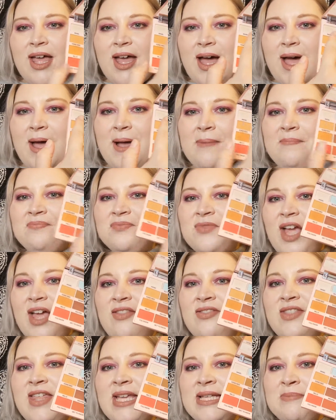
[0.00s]
And
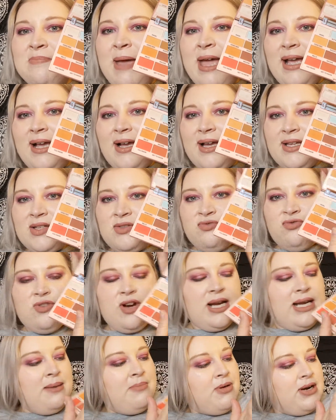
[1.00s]
this pink is
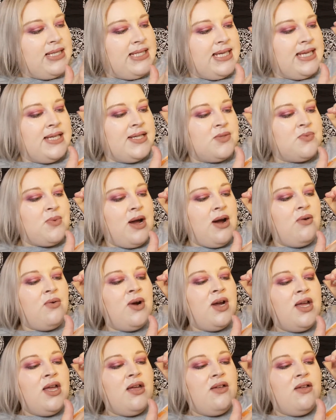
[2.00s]
really pretty as well.